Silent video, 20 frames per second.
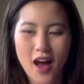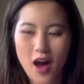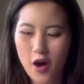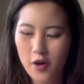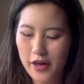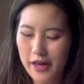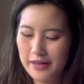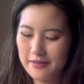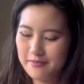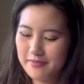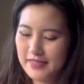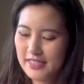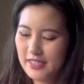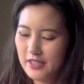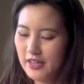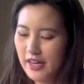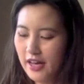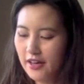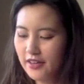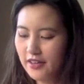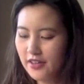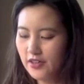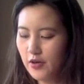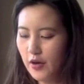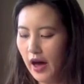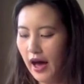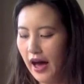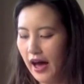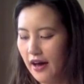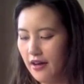Okay, so now that you
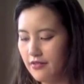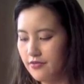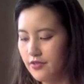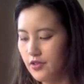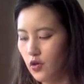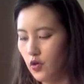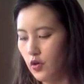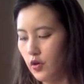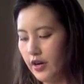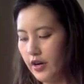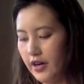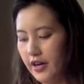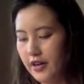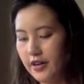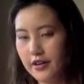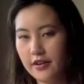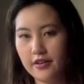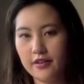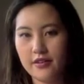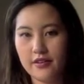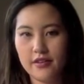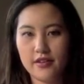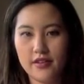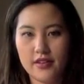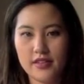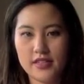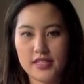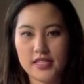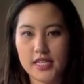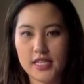have your
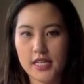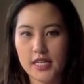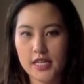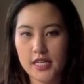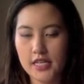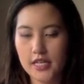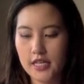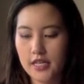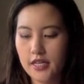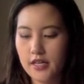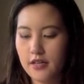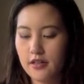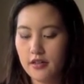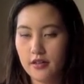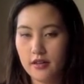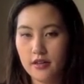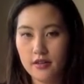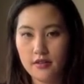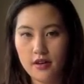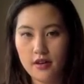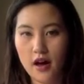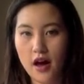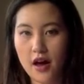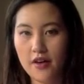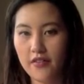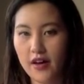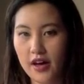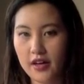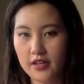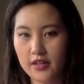T,
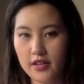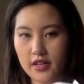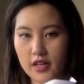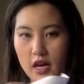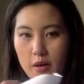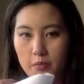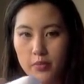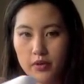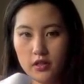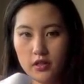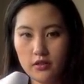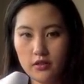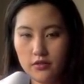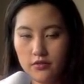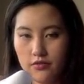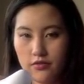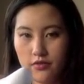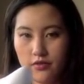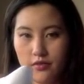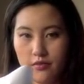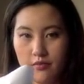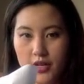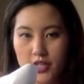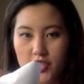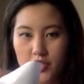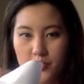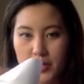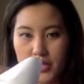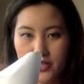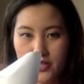I've added a couple of
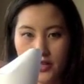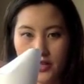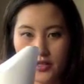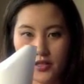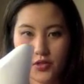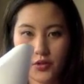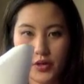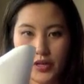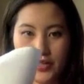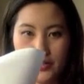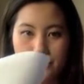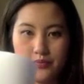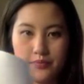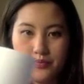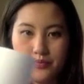measurements onto it.